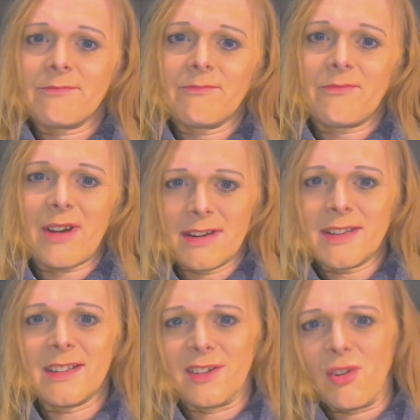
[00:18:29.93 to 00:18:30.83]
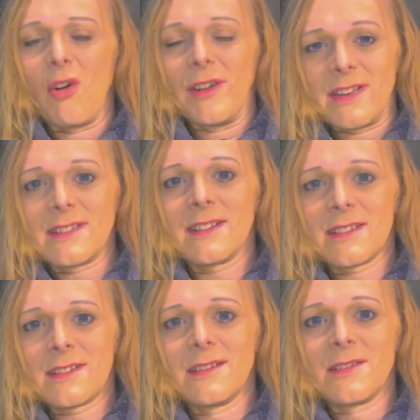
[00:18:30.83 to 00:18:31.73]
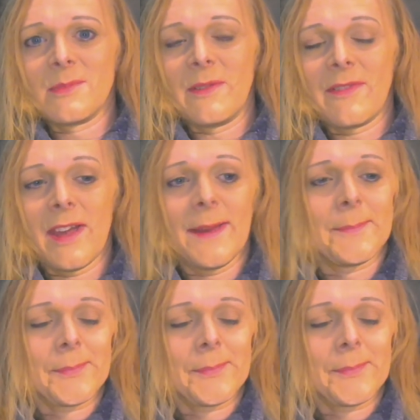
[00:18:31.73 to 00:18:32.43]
practically non-existent, to be fair.